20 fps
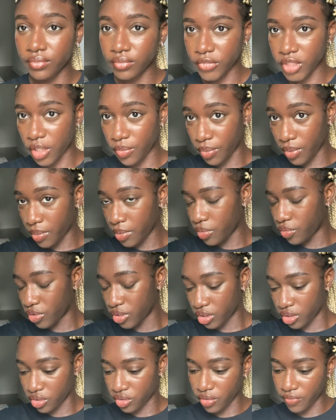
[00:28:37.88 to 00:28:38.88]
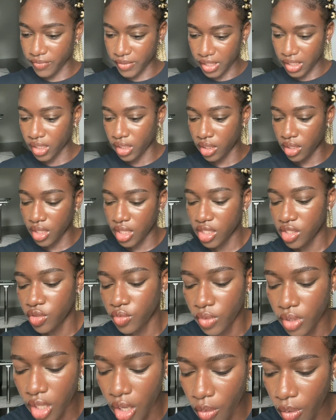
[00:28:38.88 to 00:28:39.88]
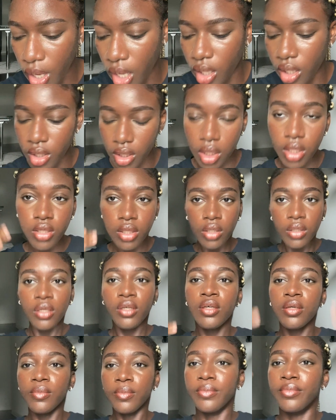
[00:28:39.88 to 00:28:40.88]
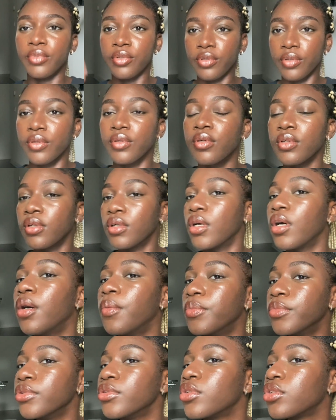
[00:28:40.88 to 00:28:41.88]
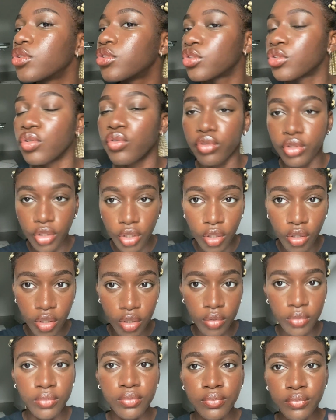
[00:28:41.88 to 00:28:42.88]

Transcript: I'll probably wash this off like in the next 1 hour, but I'm gonna just show y'all